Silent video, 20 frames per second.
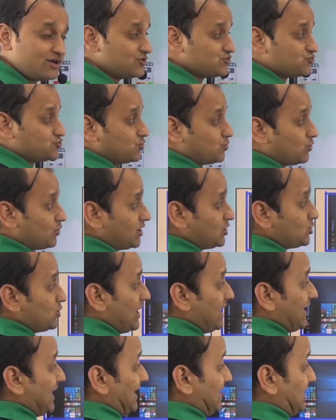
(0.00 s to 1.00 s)
So, what do I
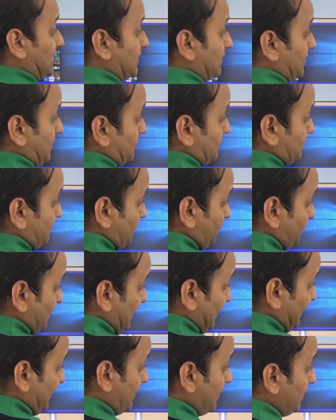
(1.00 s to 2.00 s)
get here? Well,
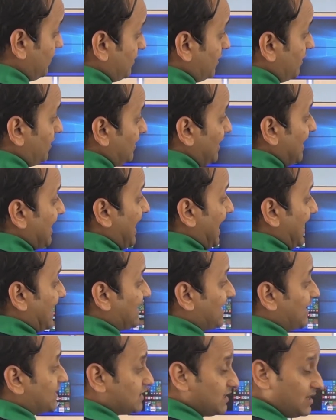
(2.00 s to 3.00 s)
here I
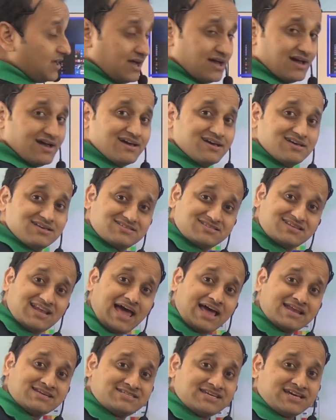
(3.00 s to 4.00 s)
get a
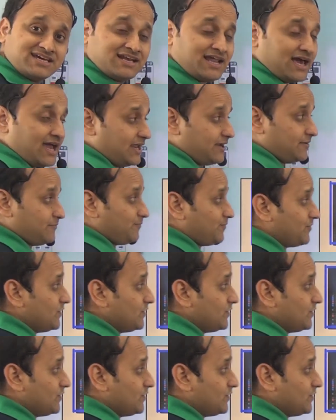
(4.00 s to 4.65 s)
slanting line.